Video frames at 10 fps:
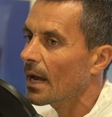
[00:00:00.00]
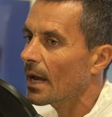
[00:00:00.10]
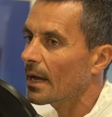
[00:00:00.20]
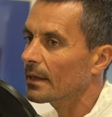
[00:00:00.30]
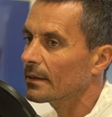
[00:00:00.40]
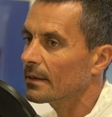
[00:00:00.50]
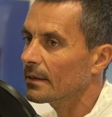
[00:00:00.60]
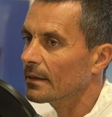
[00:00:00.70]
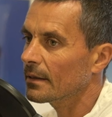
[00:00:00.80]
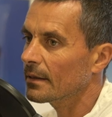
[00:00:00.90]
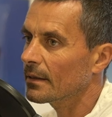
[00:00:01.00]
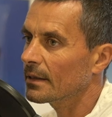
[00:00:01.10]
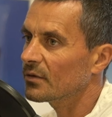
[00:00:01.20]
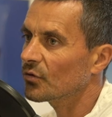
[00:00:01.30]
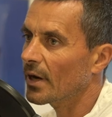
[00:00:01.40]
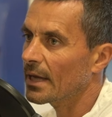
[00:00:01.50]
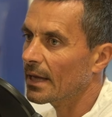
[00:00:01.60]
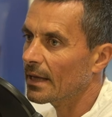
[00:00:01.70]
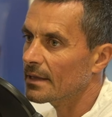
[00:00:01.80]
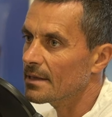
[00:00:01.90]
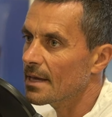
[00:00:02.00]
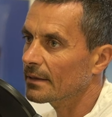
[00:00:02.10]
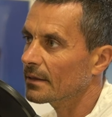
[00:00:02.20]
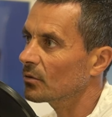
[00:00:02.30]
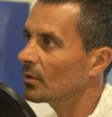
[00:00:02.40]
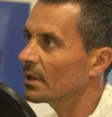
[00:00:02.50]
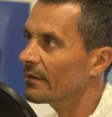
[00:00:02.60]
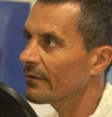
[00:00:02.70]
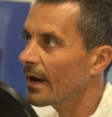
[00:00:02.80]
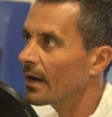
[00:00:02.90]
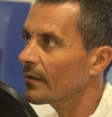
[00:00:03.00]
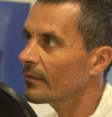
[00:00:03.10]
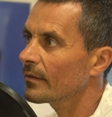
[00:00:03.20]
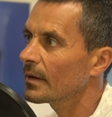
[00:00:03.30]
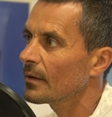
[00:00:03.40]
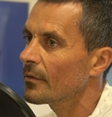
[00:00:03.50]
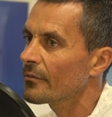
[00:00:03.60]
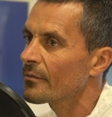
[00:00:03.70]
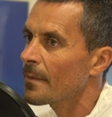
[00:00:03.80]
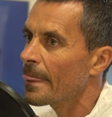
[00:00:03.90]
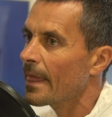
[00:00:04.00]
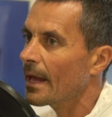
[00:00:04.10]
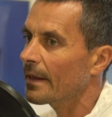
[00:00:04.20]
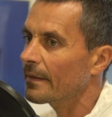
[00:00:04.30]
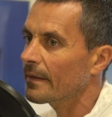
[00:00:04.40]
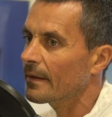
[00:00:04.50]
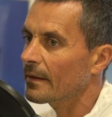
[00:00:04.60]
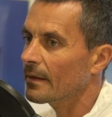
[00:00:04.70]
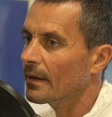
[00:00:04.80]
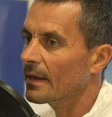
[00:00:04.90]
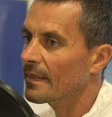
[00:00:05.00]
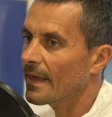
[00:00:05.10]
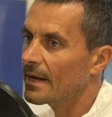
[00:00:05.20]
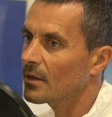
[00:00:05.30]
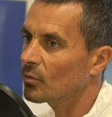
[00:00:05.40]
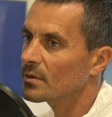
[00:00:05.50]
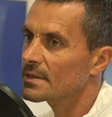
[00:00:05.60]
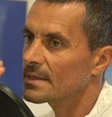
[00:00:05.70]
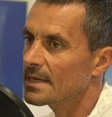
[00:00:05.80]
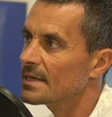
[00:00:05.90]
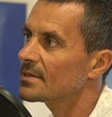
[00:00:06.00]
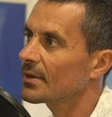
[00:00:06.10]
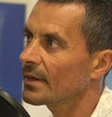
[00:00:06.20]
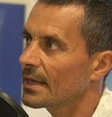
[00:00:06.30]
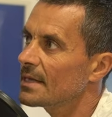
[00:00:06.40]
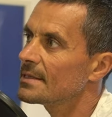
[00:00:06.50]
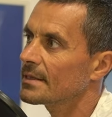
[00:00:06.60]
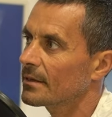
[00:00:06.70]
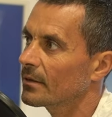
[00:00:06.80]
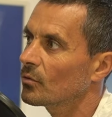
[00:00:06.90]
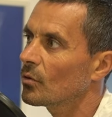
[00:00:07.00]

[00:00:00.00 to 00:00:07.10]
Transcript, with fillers: and uh, in training, I did 125 and uh, and then it was easier and easier to